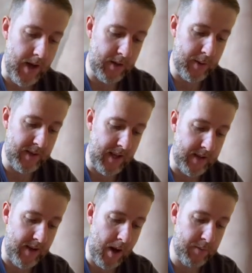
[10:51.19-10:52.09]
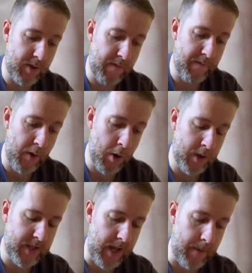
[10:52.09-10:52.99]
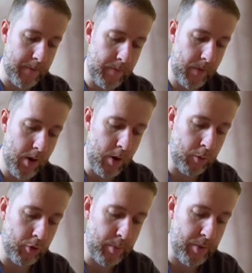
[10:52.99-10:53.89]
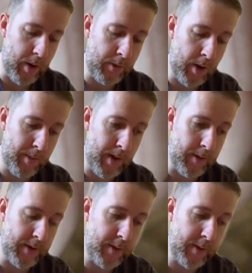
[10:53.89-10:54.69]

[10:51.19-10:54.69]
So it says up to 30 Ultra Pro top loaders.